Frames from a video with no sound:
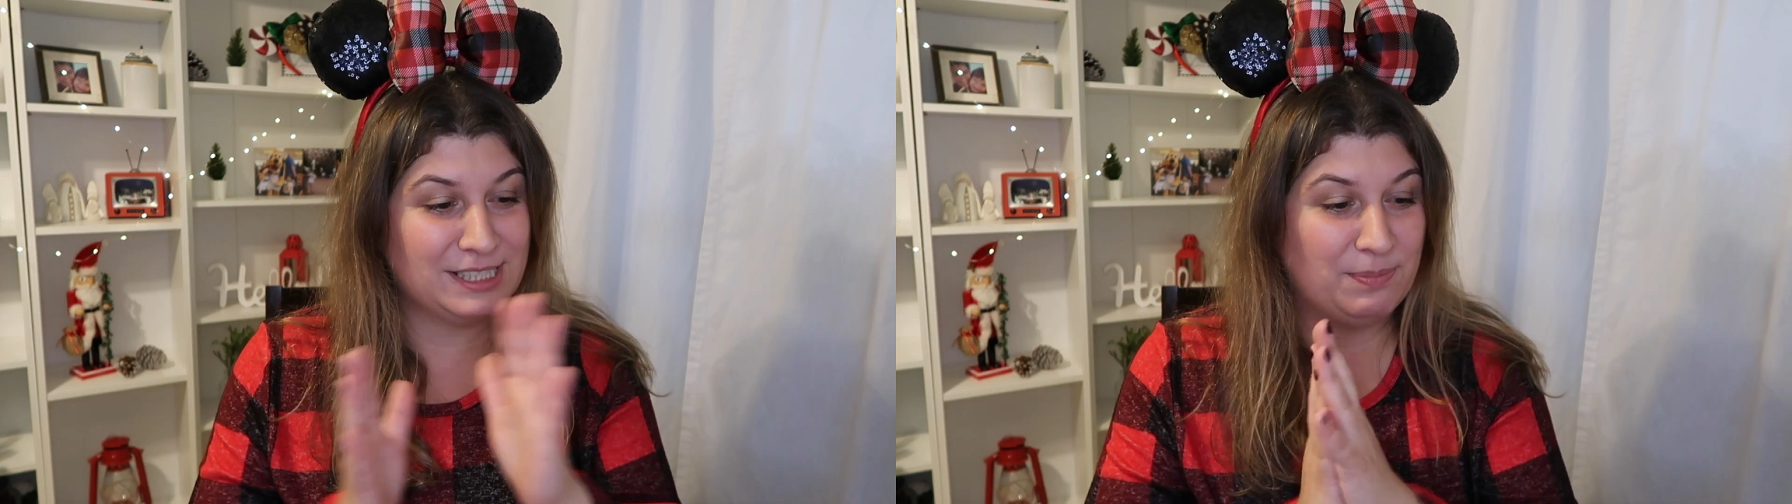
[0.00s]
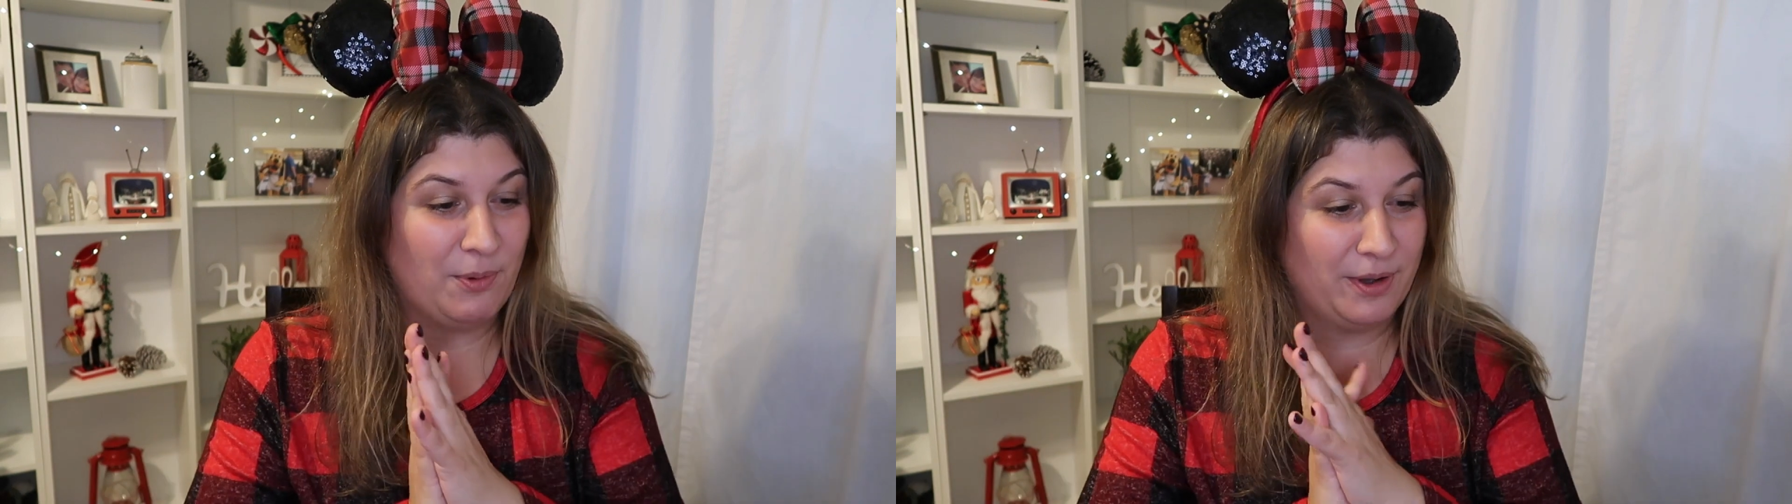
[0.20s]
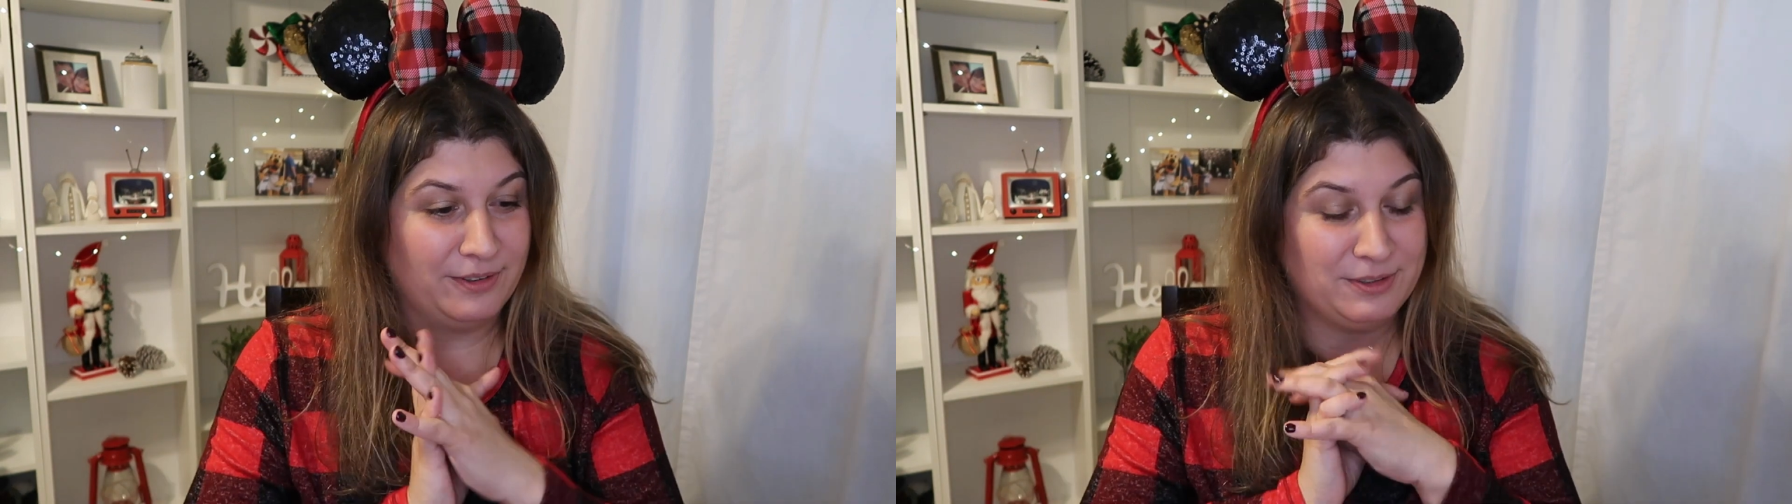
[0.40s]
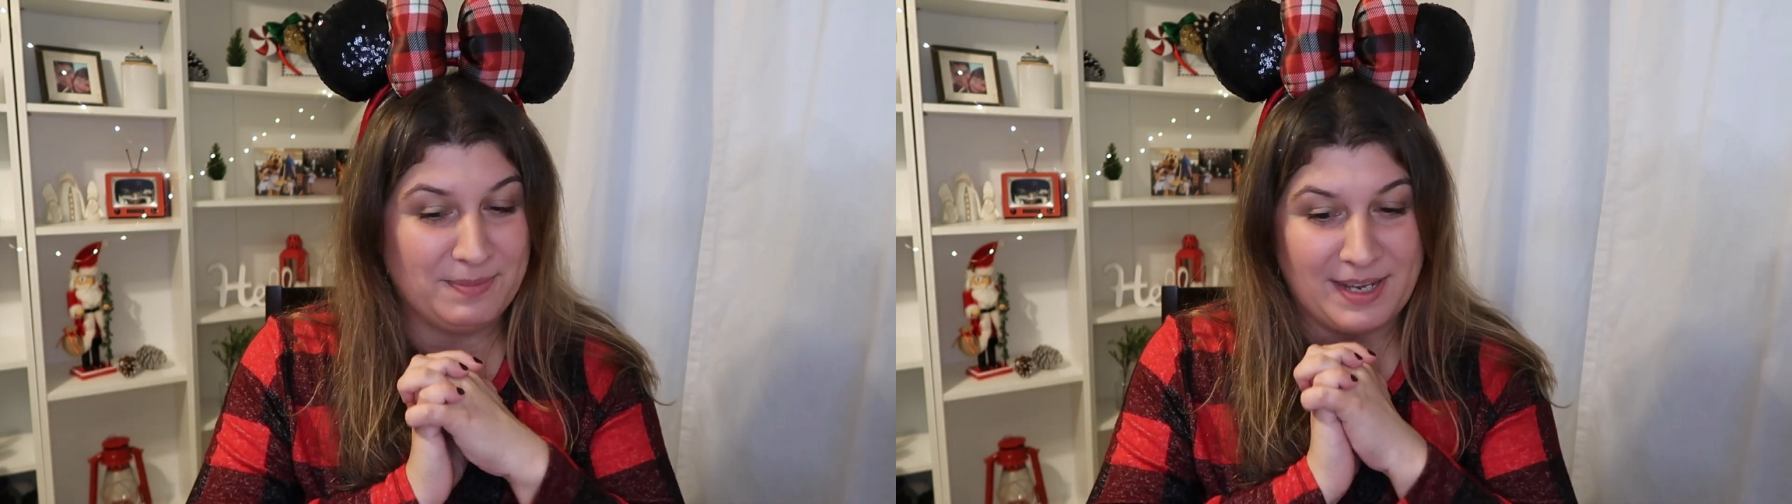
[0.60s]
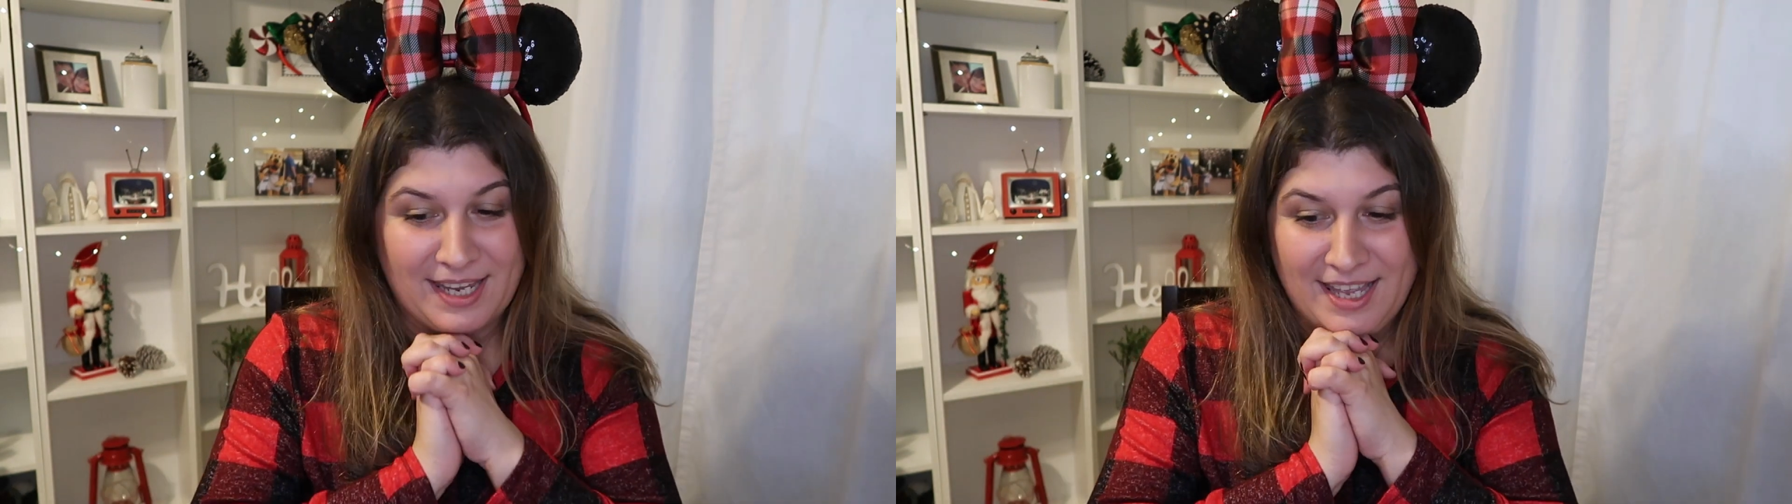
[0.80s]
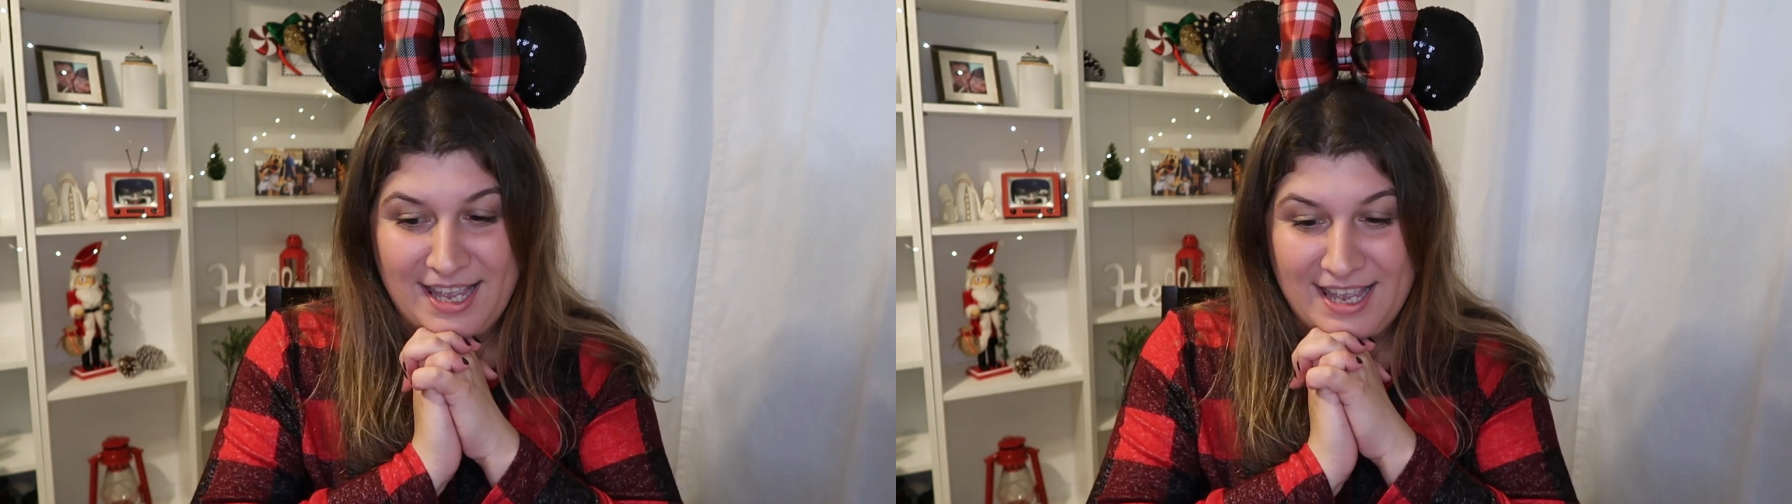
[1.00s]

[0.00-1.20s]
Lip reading: spoiled me.